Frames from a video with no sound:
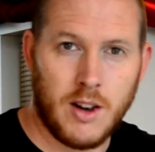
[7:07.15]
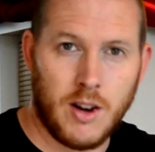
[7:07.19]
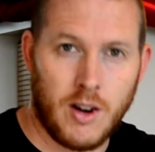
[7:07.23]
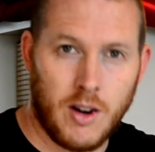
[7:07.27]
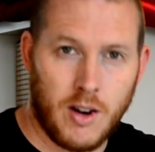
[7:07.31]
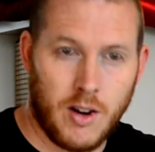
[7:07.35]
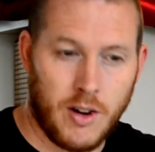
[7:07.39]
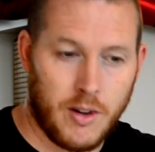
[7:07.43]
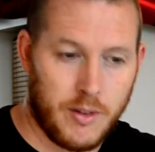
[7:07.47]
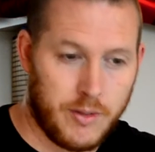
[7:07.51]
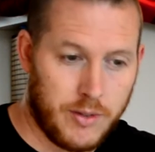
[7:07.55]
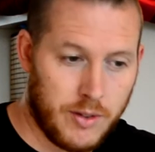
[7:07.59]

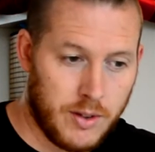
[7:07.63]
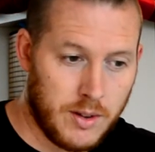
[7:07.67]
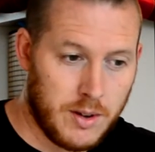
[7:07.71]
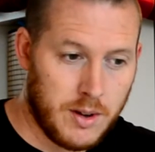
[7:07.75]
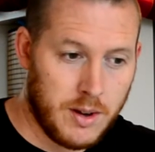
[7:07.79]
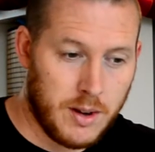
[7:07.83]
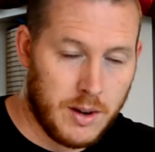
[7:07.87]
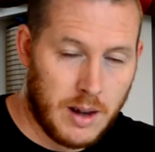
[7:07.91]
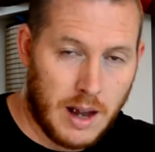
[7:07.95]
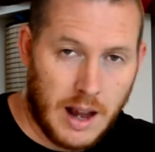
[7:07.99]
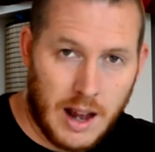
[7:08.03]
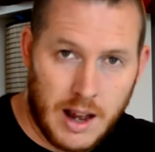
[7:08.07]
of
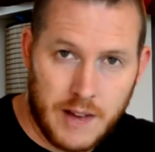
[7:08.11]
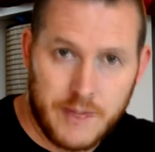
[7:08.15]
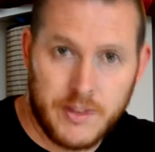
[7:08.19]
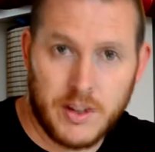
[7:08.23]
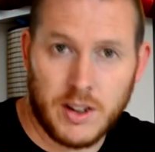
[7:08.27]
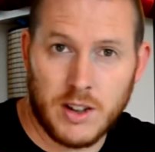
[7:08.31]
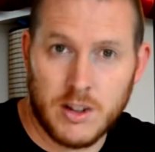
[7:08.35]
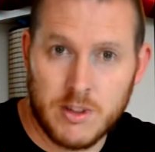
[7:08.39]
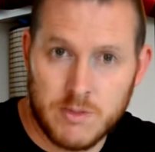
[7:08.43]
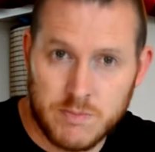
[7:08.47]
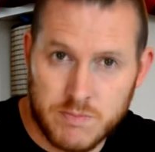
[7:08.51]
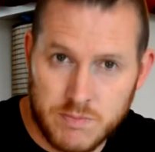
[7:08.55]

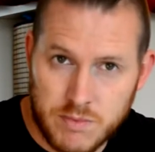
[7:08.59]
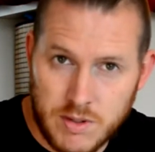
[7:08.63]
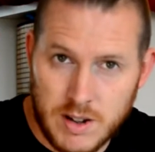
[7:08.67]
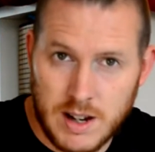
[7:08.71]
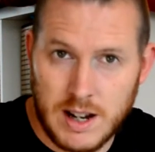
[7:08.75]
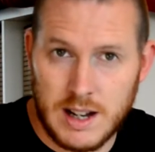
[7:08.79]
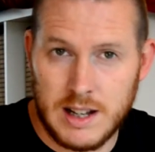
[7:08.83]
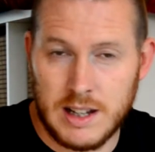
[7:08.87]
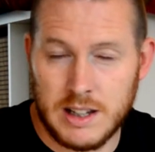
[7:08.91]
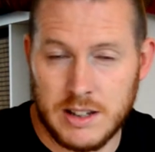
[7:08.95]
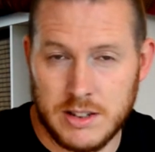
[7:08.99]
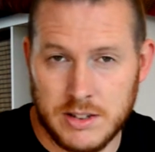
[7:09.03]
having a
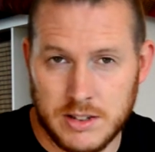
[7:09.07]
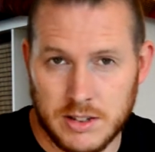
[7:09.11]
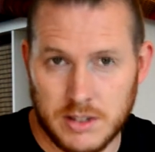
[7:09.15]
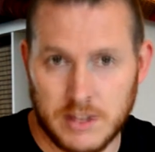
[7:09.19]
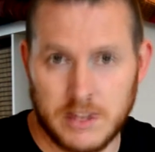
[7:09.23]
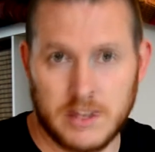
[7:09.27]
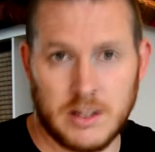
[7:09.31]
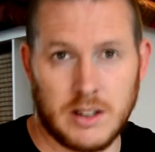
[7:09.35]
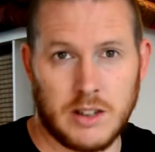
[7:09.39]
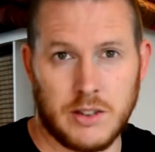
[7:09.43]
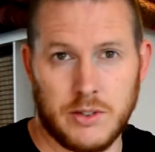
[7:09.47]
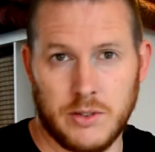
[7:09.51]
really
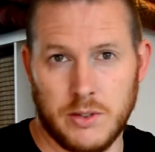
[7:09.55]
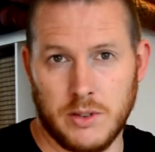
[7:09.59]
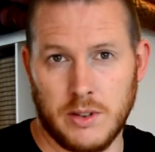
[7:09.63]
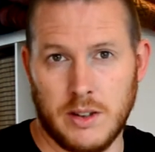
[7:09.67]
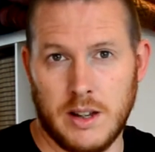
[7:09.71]
successful